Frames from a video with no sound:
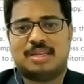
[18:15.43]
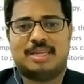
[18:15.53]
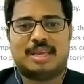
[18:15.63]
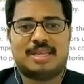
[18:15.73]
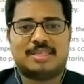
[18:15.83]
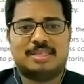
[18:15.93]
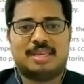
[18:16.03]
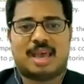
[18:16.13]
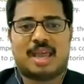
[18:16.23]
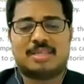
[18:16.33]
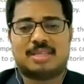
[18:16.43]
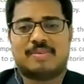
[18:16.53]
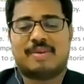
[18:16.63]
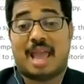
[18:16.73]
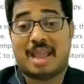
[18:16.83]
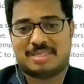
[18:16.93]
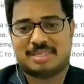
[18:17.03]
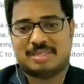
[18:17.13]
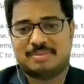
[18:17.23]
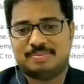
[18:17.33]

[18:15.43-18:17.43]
he takes the act, required action.